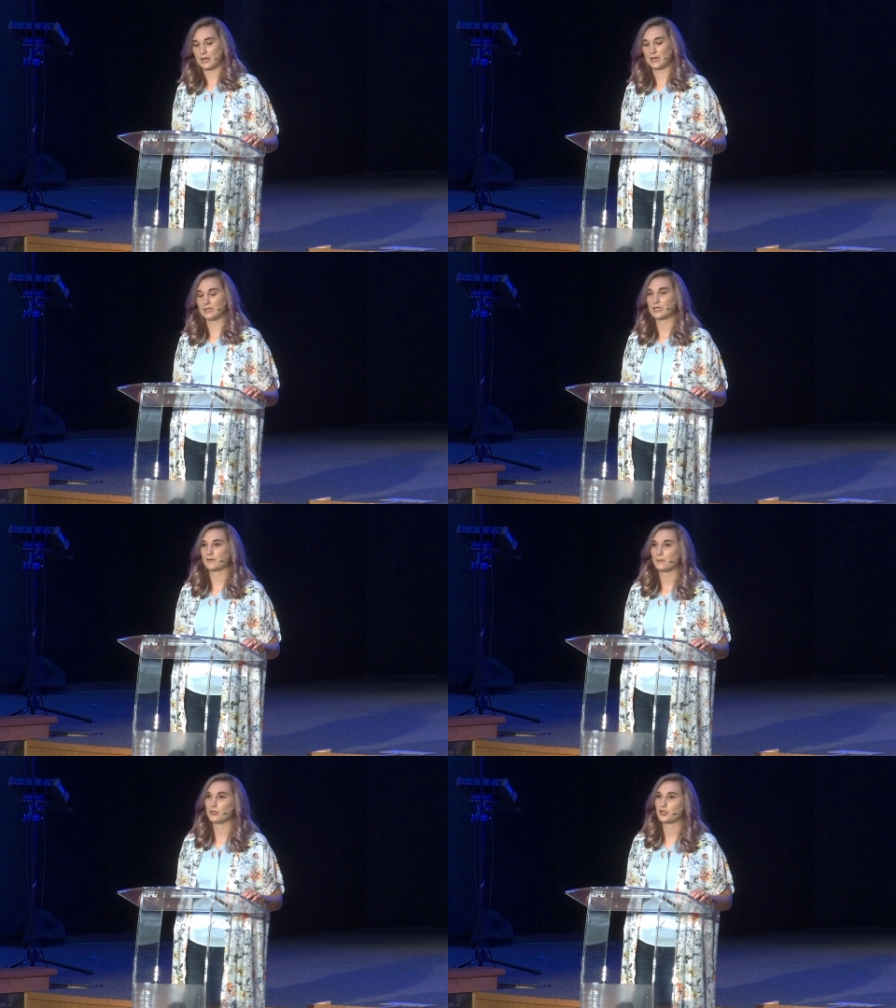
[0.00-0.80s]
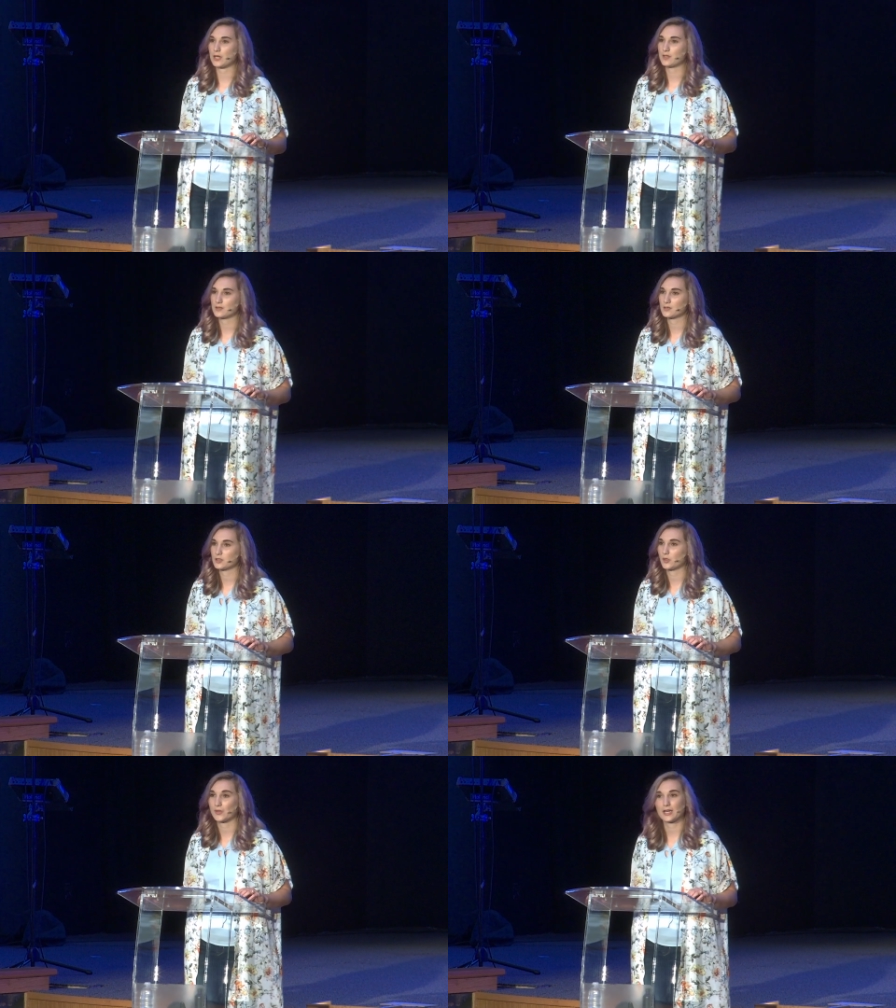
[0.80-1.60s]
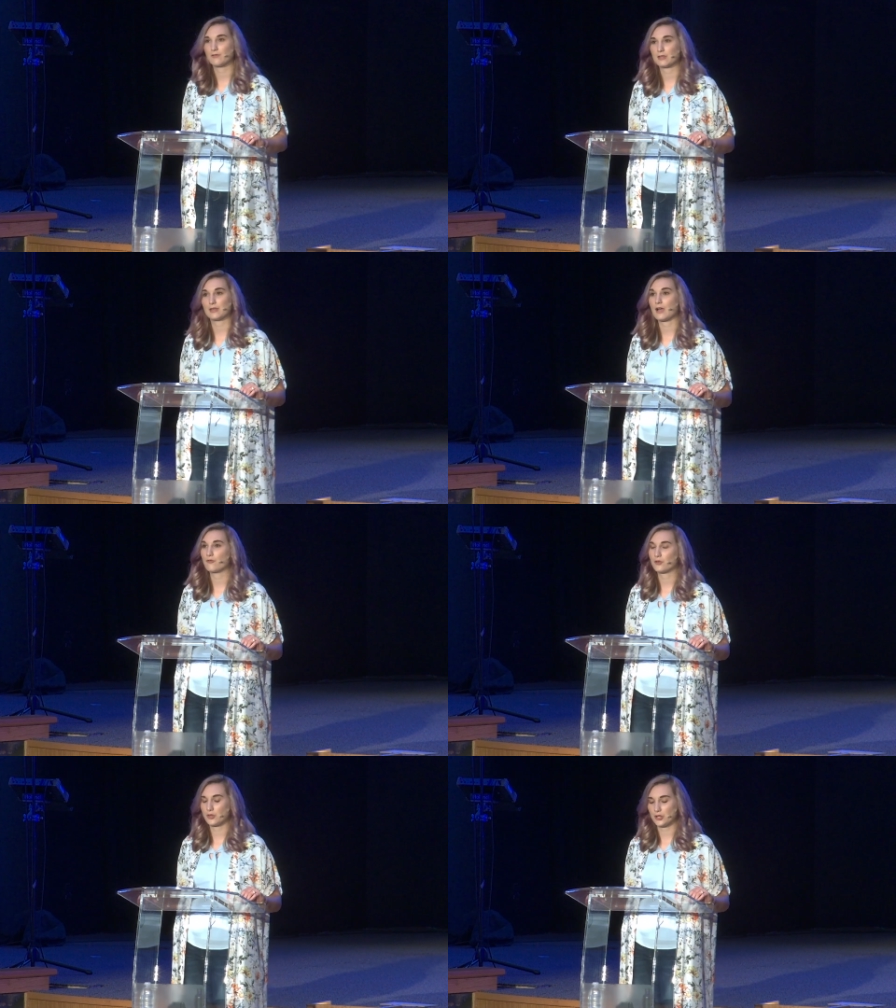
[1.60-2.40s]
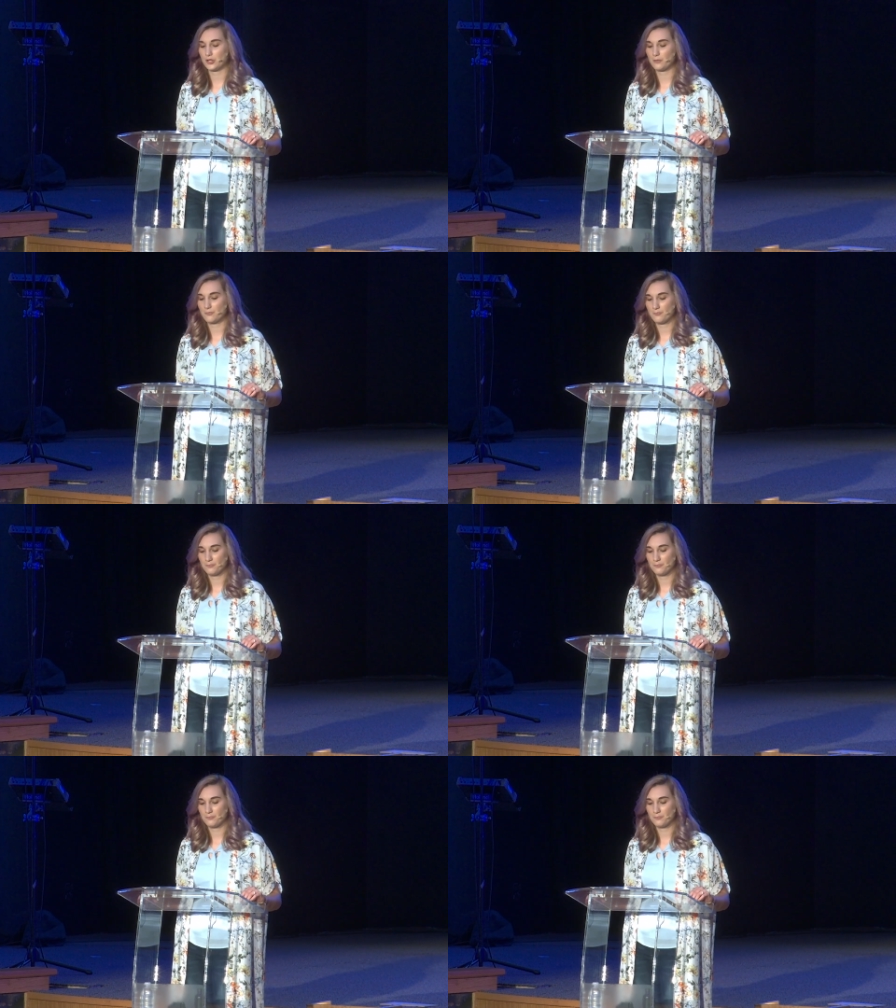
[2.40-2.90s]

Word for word: and give Him a chance to work everything out for the good.